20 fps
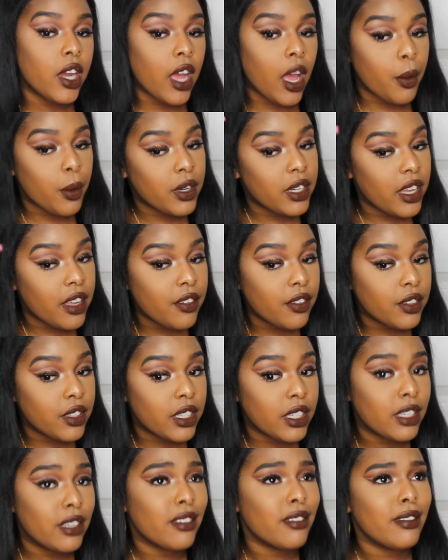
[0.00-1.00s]
I would
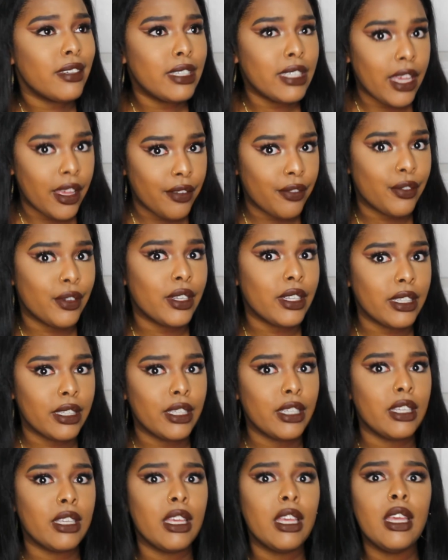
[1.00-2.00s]

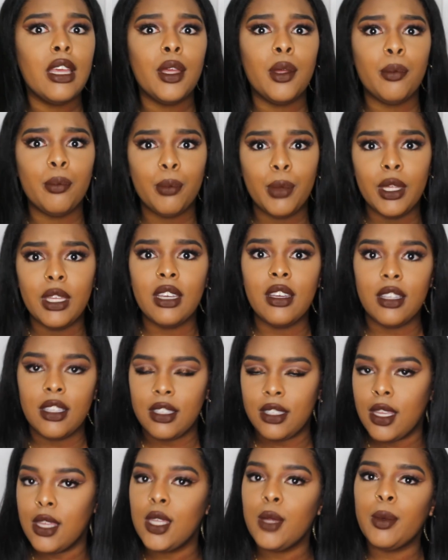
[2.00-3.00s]
definitely be
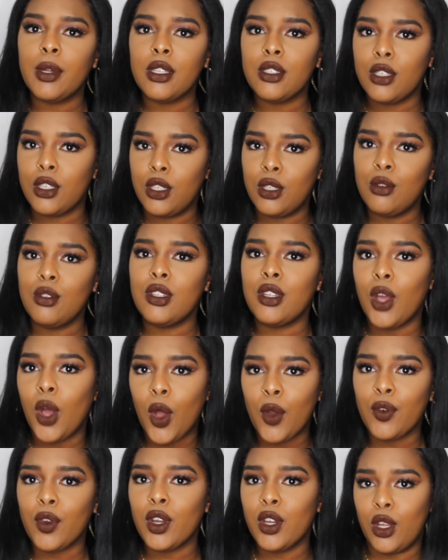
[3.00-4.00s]
continuing to use it
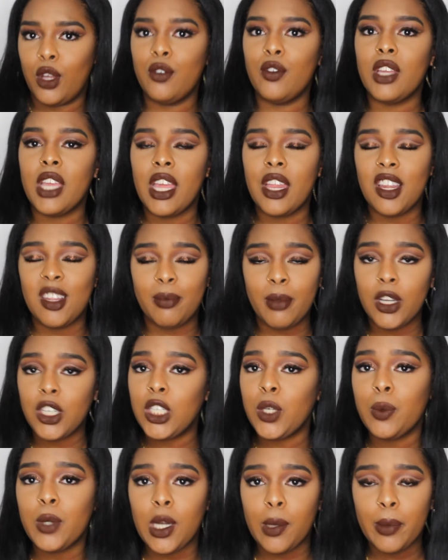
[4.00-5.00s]
over and over again,
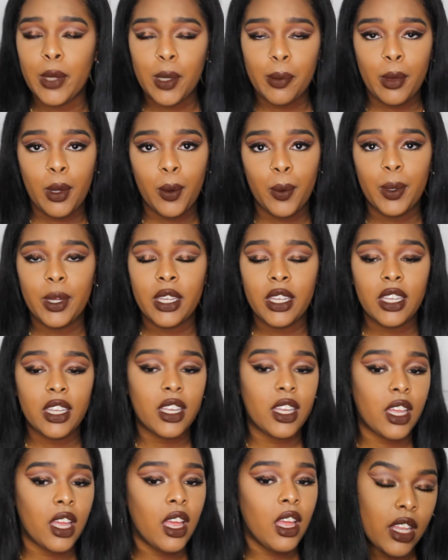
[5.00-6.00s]
especially when I make my wig.